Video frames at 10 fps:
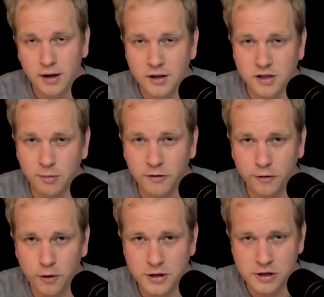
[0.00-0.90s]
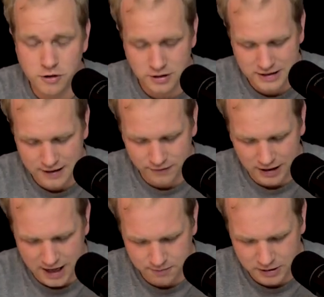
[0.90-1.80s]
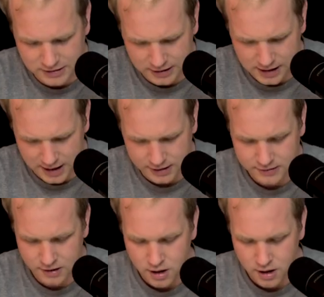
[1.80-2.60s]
So before the students even came into class,